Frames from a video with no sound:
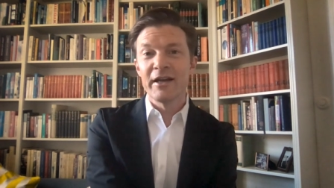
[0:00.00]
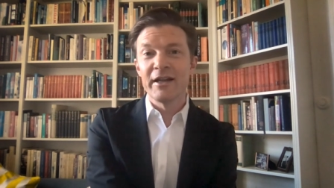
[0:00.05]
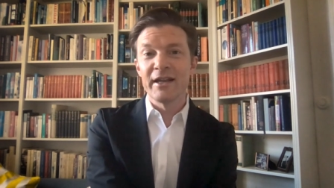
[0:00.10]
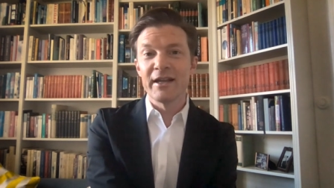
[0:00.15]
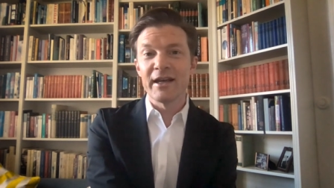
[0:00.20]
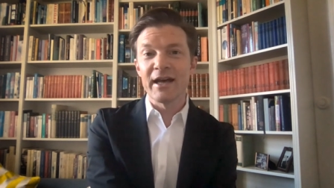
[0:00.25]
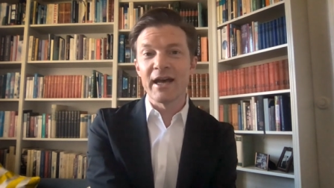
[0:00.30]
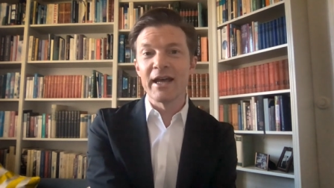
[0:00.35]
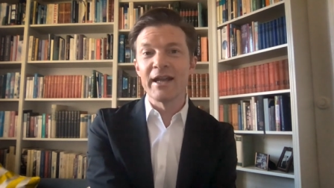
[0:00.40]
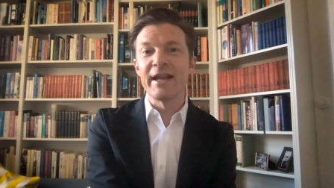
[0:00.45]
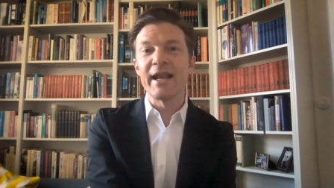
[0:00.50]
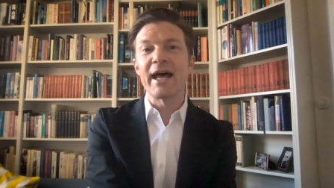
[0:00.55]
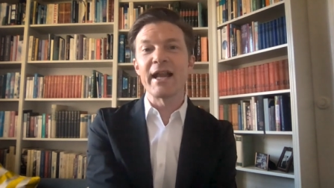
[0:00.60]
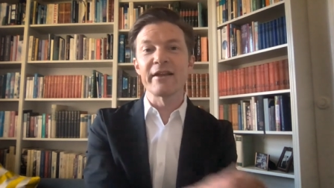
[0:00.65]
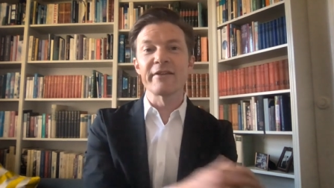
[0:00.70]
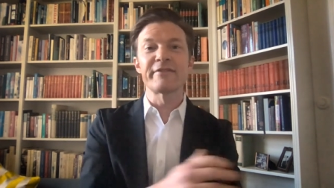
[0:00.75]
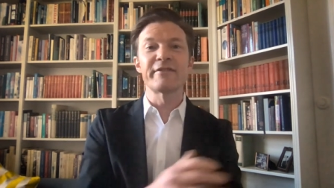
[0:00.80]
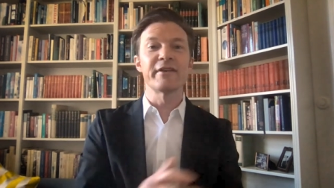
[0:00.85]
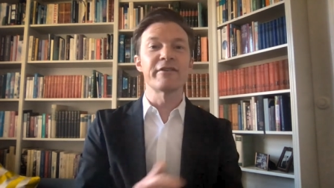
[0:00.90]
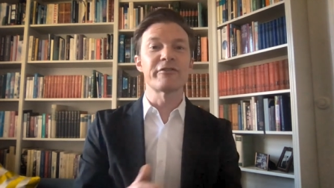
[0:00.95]
An
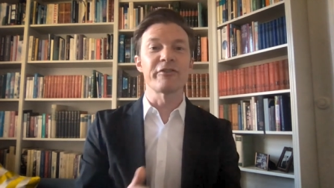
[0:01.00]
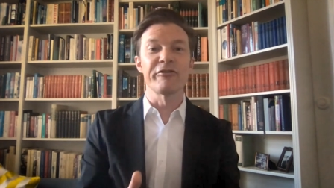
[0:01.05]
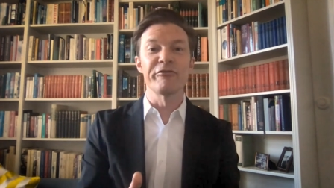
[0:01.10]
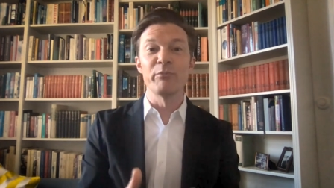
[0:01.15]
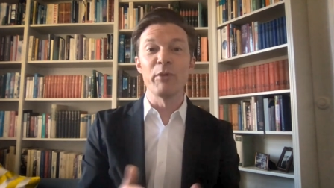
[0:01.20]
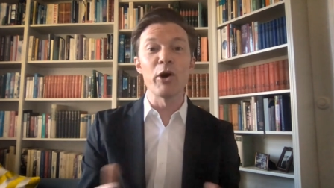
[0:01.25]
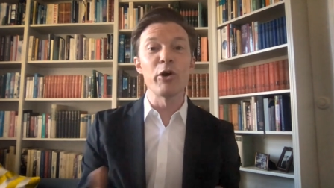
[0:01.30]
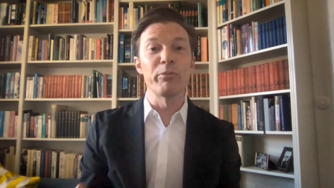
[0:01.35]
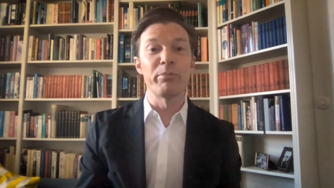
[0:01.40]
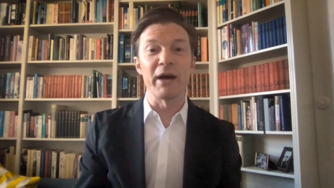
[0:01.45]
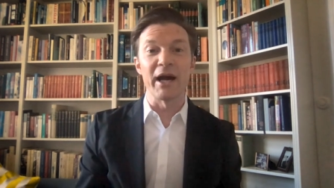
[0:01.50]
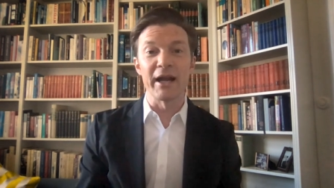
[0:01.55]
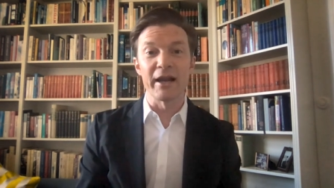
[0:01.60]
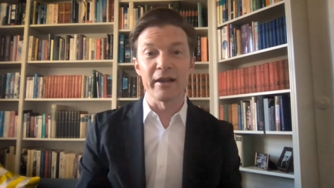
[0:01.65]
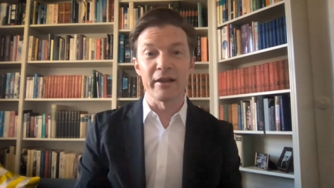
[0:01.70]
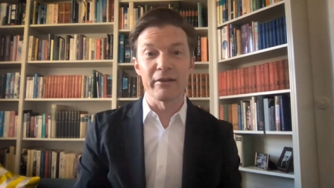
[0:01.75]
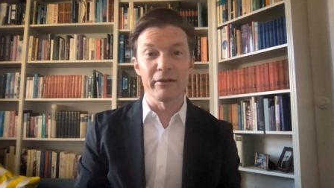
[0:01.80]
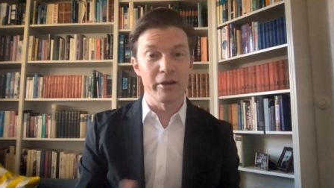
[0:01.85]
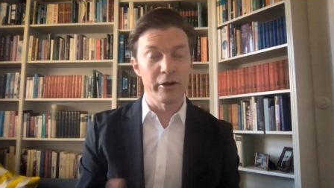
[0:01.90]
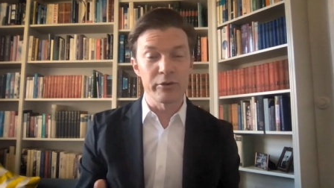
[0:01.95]
analysis of
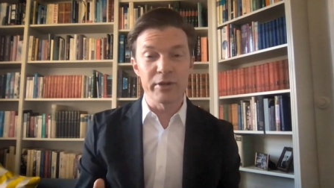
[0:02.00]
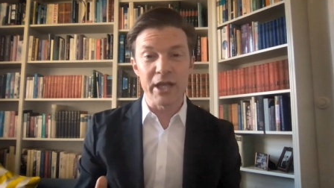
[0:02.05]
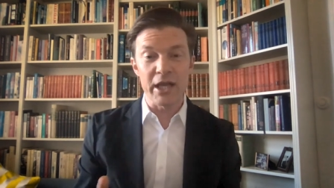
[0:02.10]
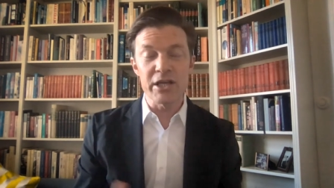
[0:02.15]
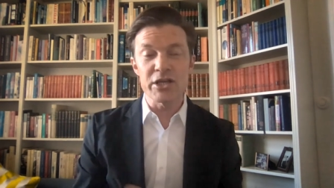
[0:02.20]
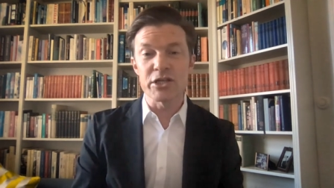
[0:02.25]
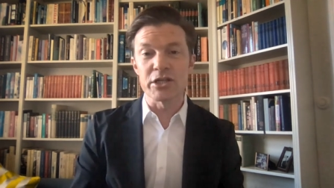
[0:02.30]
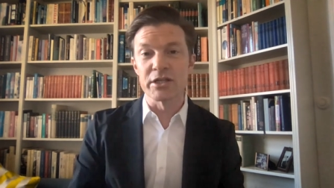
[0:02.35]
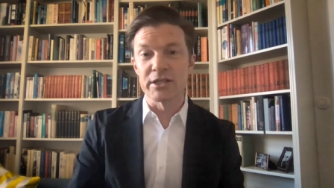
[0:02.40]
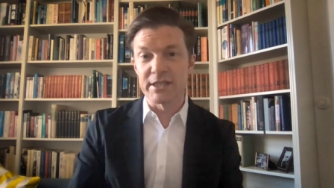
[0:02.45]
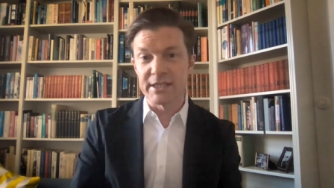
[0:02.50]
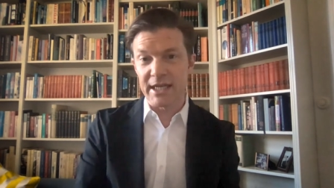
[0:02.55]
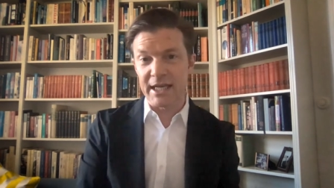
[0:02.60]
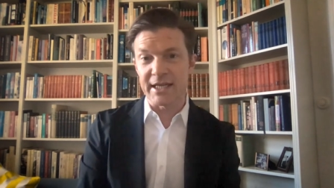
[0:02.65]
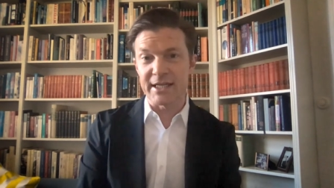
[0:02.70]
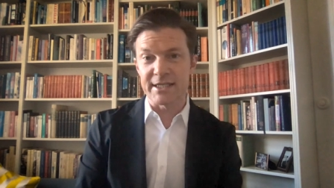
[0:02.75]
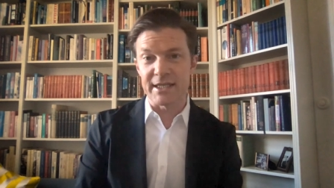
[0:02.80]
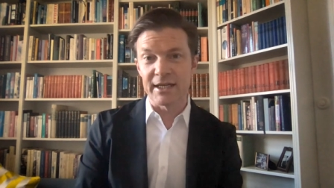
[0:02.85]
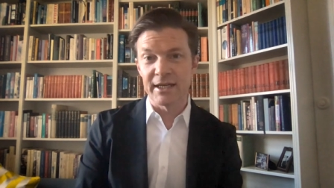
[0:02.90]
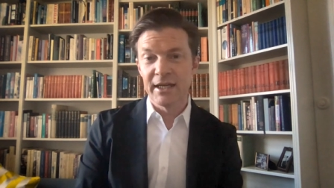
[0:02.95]
mobile location
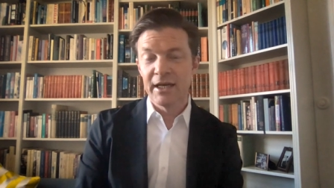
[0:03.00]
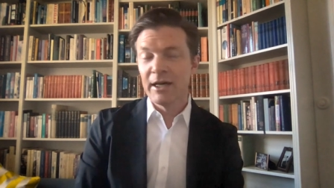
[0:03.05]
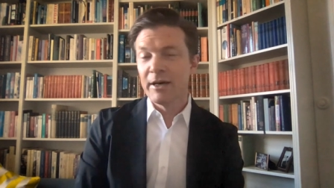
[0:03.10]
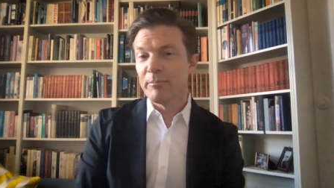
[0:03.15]
data